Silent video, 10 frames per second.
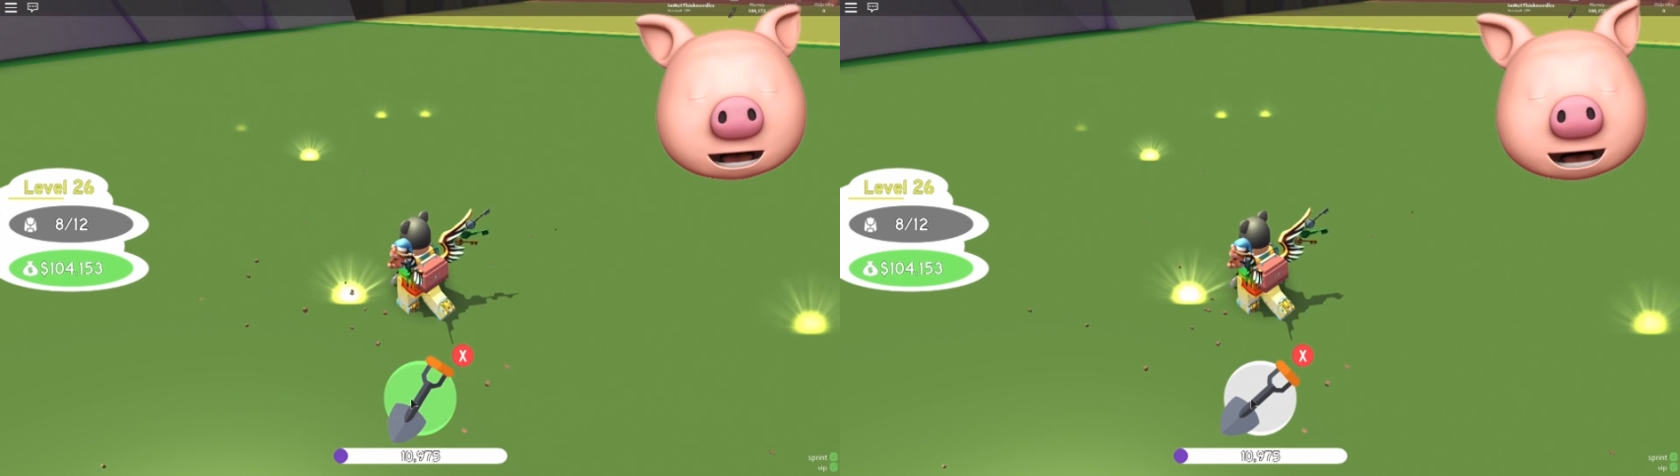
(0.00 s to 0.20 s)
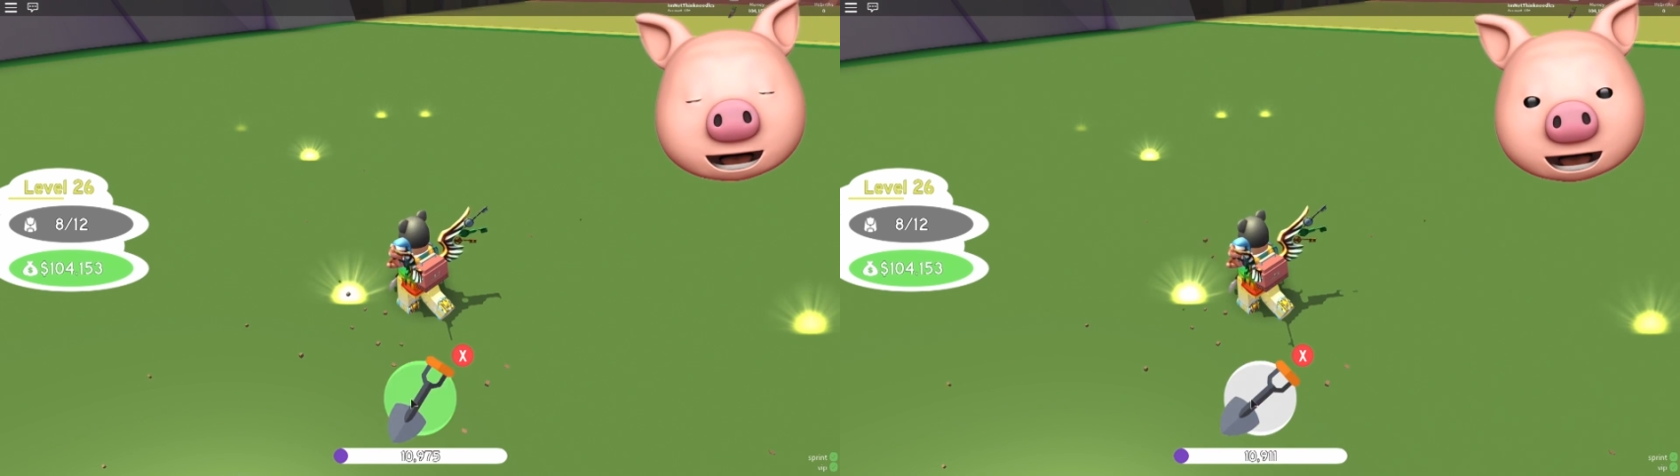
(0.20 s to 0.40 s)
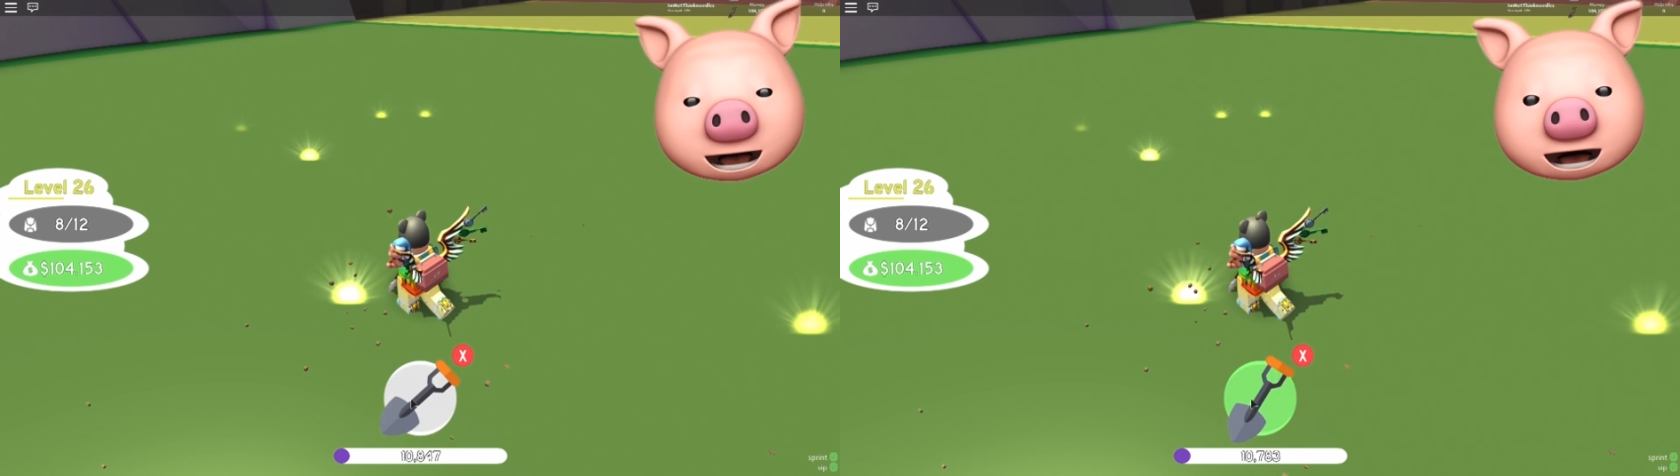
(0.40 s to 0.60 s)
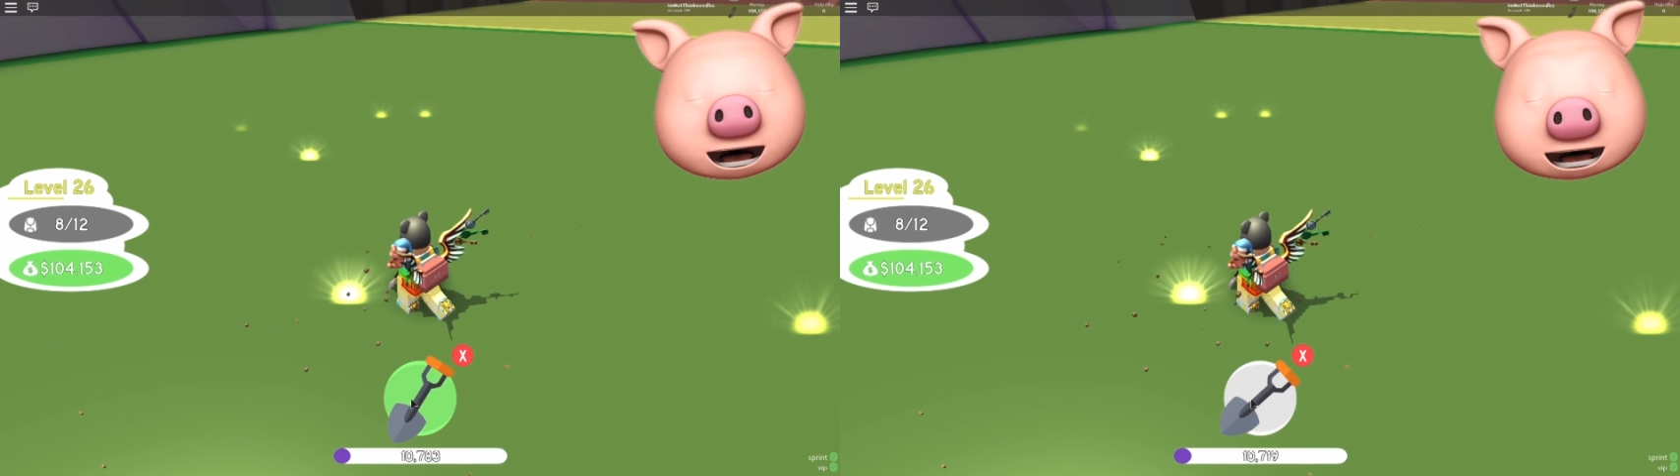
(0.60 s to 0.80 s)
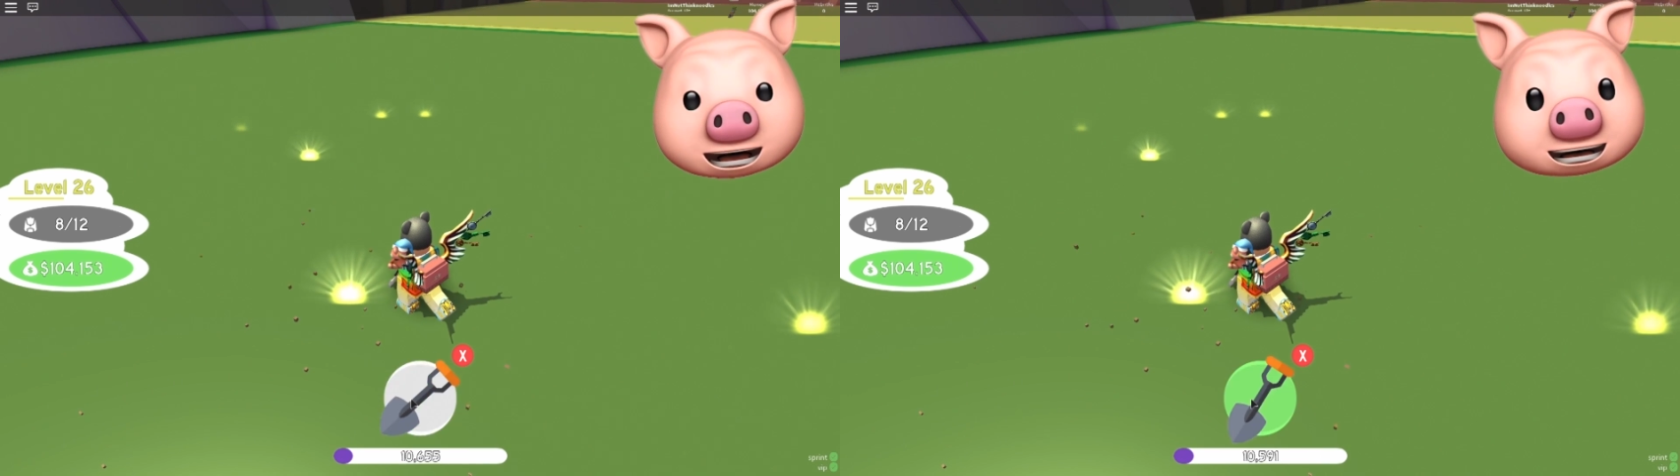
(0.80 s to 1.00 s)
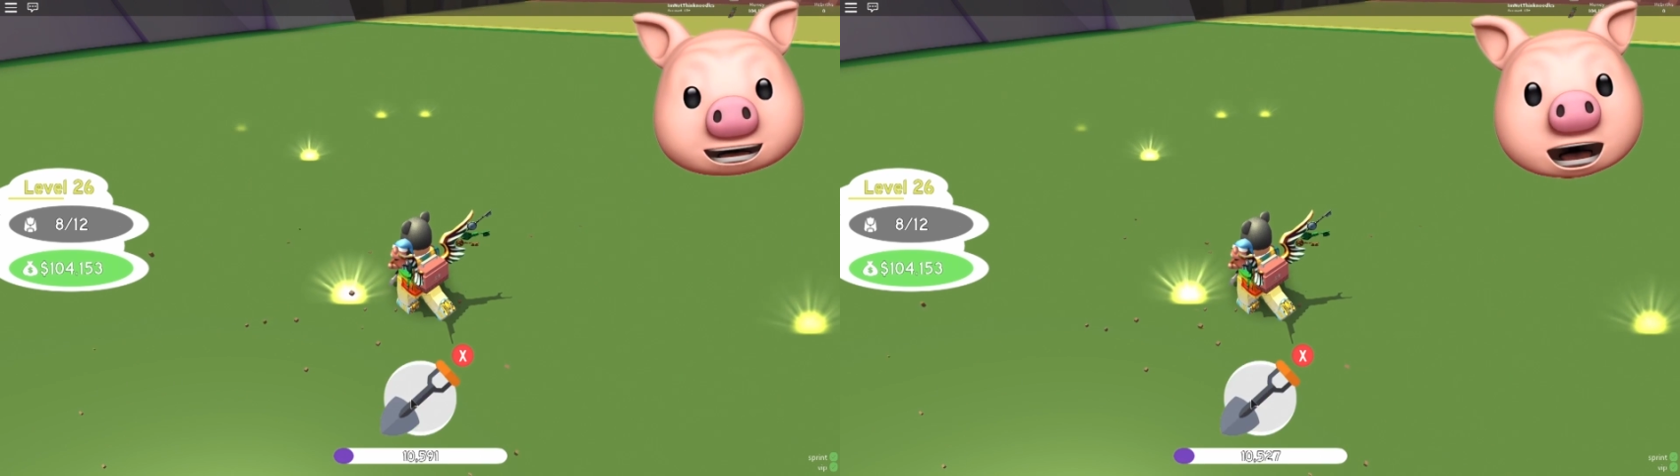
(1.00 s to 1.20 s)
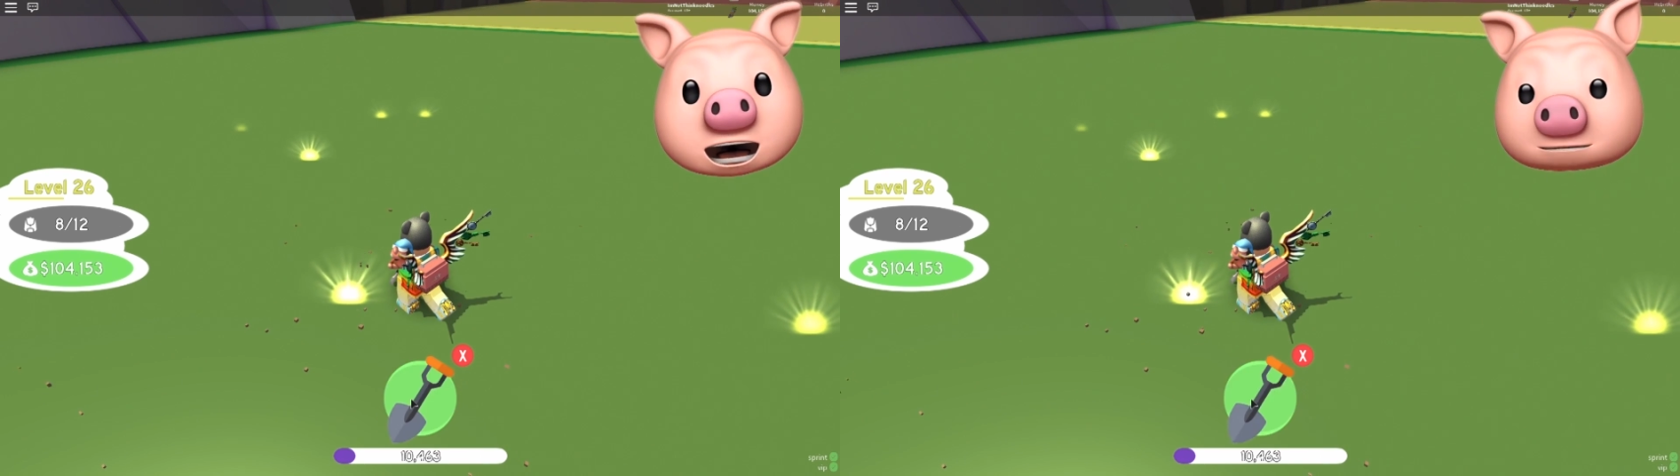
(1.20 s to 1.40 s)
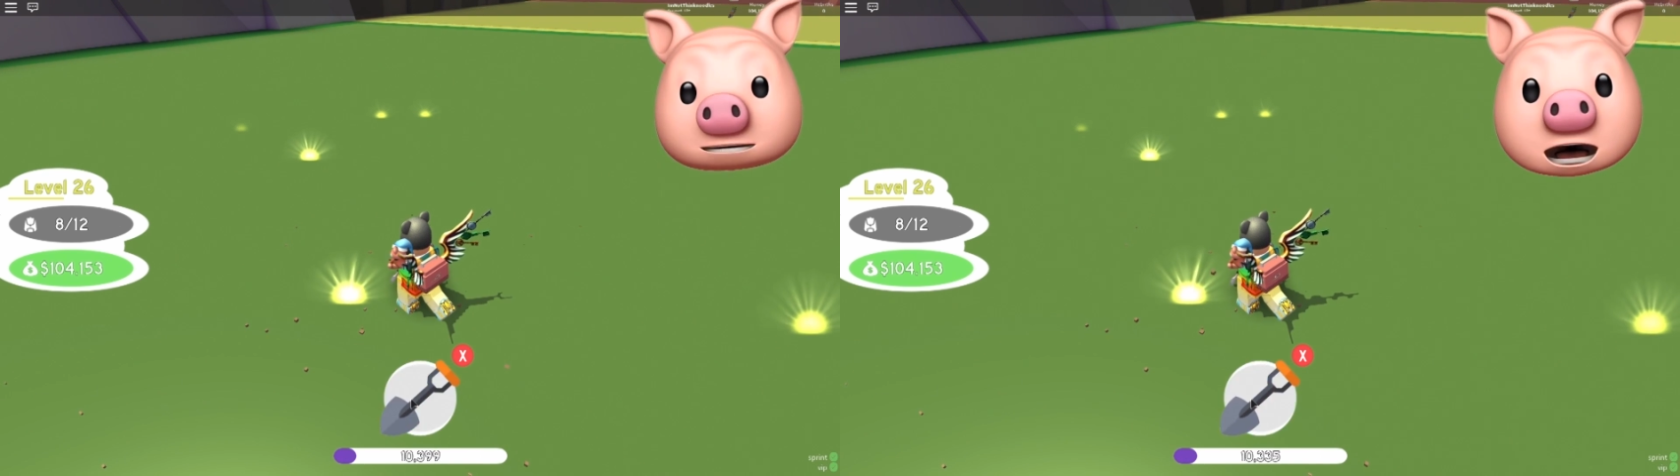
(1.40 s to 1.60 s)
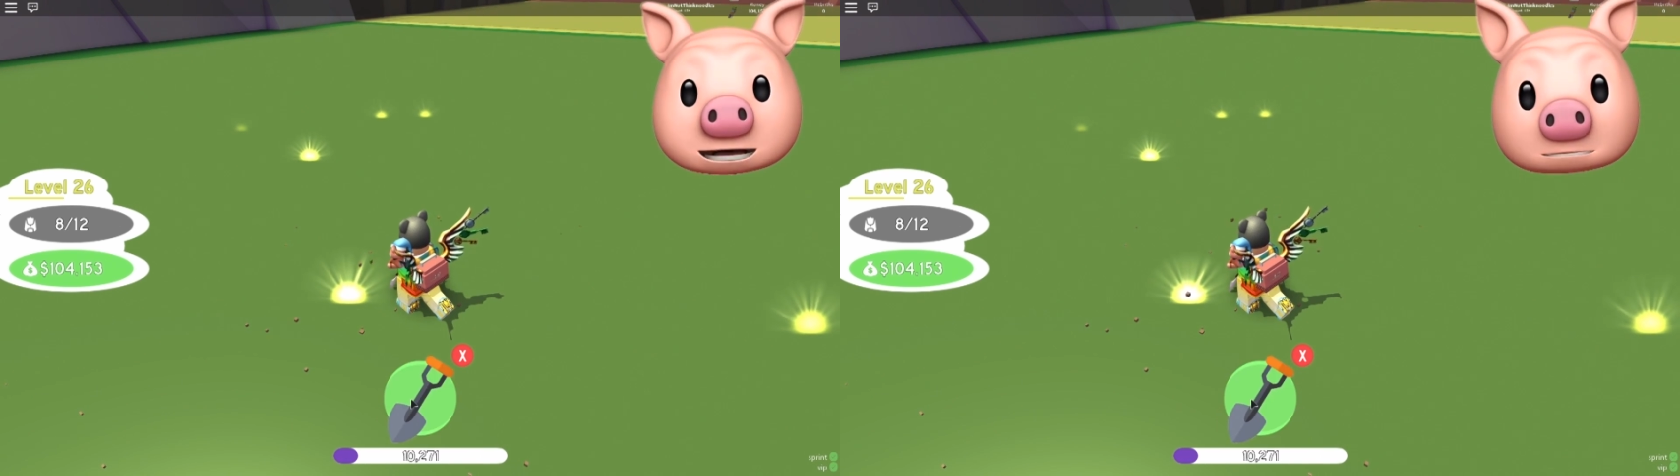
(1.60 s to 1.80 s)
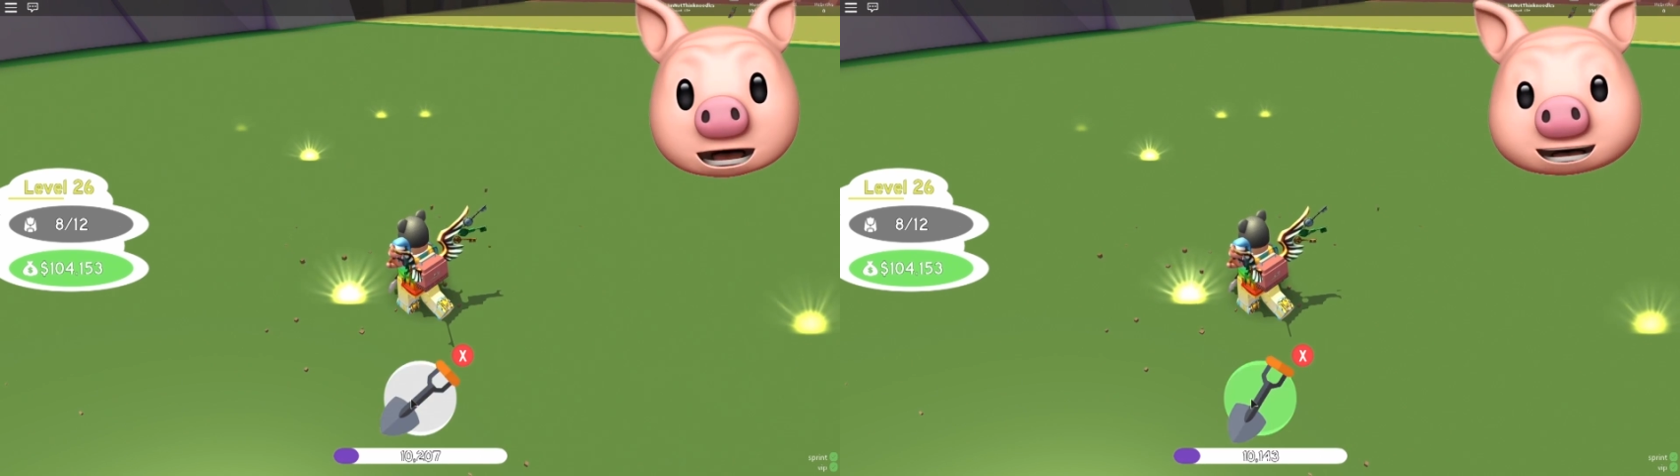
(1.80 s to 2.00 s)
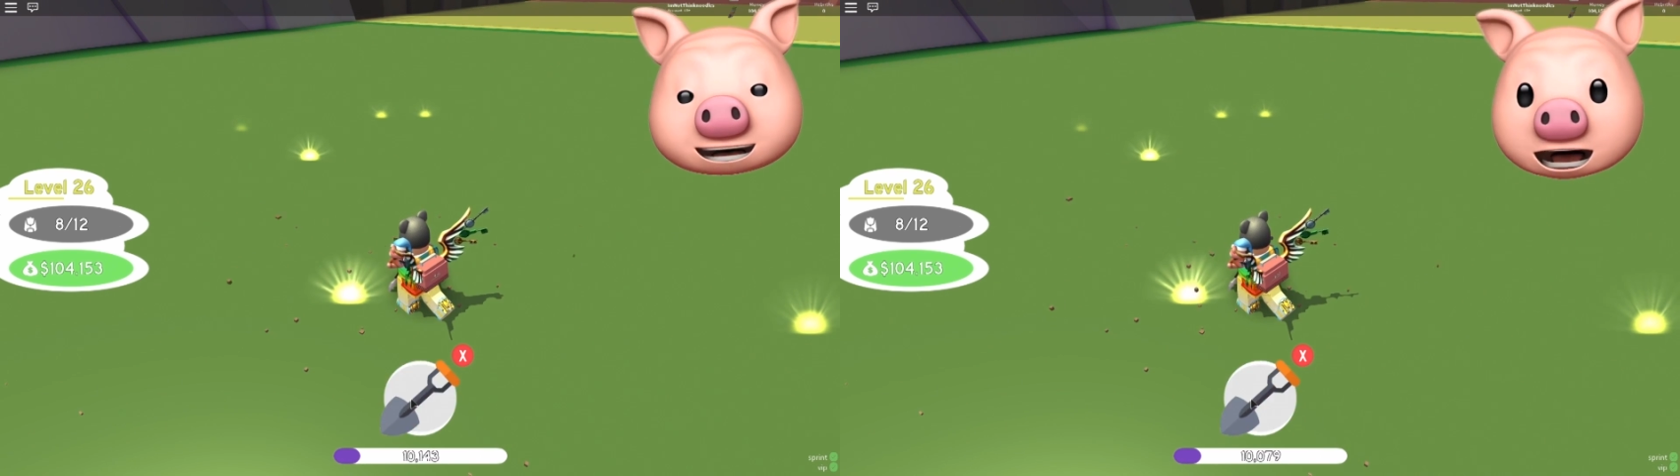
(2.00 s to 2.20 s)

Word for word: Uh, I did not find many.